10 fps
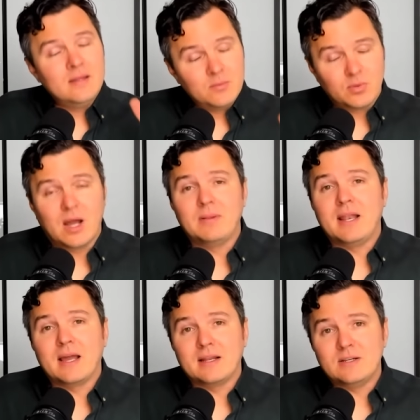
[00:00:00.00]
probably
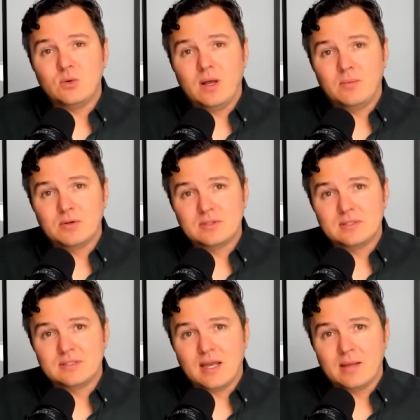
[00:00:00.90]
not going to do well most of
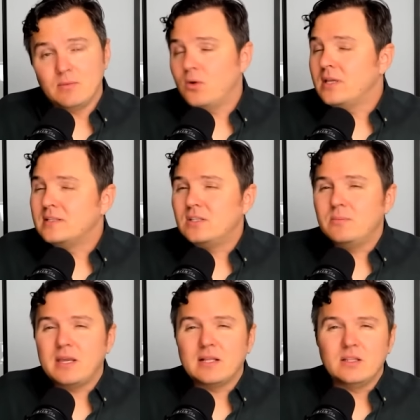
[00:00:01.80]
the time. Oh, you can still
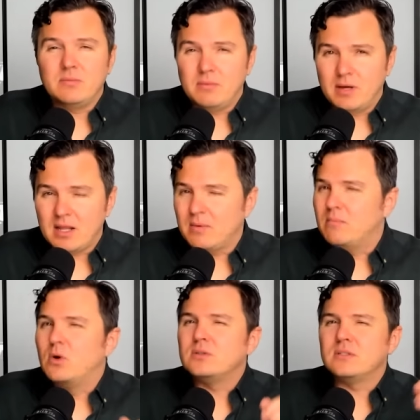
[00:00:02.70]
make a little bit of money, but
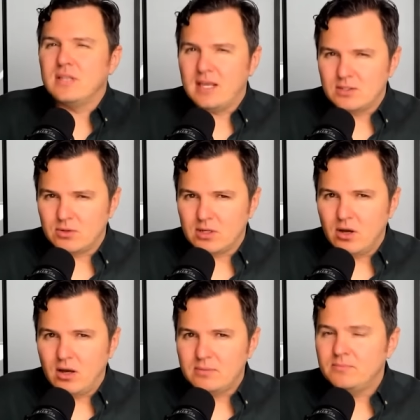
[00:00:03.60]
most of the game's already
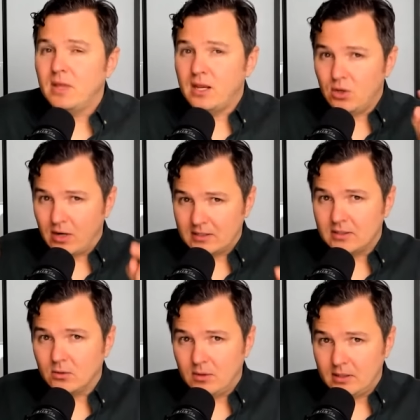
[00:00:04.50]
gone and your
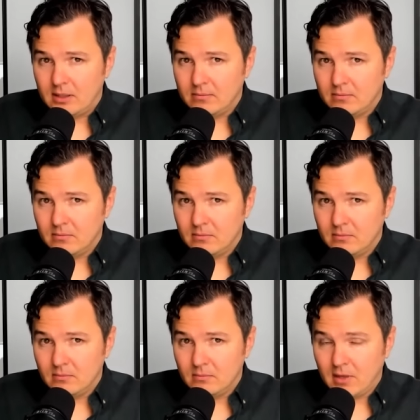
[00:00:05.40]
exit liquidity.
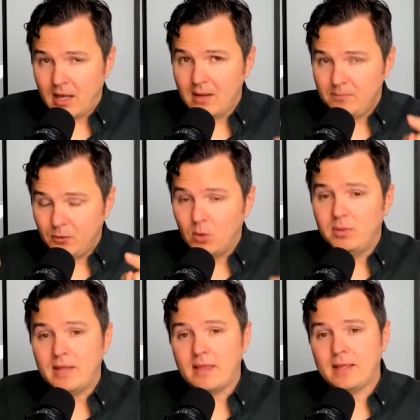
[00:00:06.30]
Okay? Don't
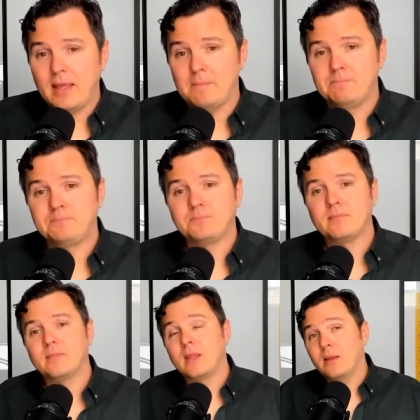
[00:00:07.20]
play that game.
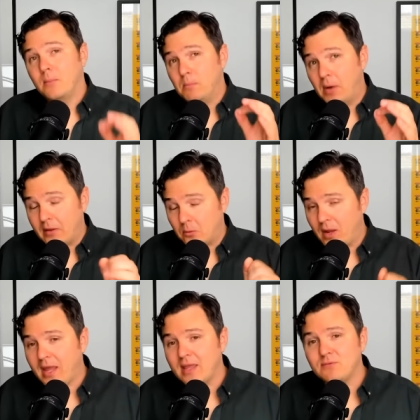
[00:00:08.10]
By the
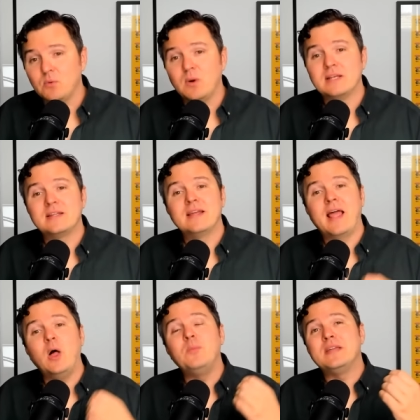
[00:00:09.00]
way, if you want
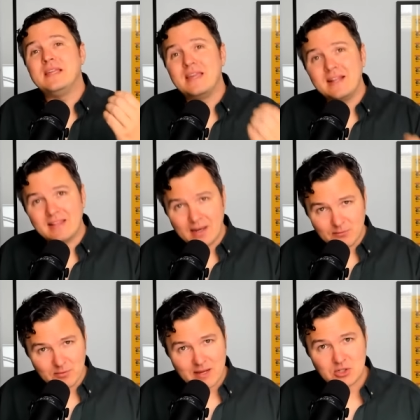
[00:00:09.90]
help getting that
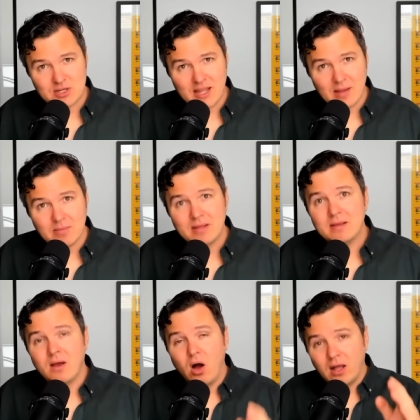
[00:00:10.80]
information game
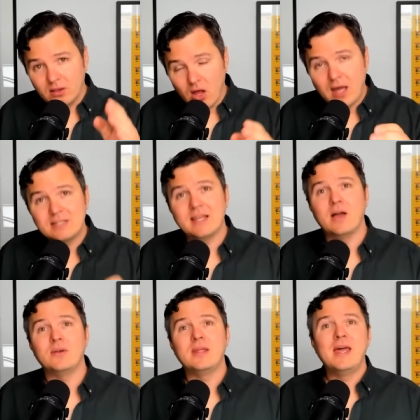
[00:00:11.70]
on
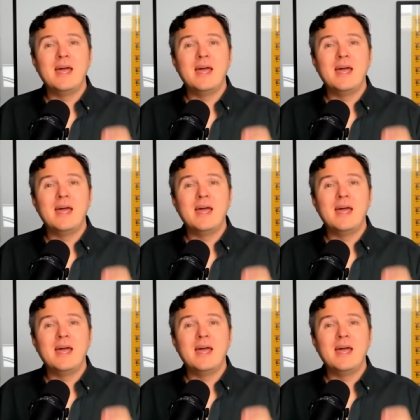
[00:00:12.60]
lockdown,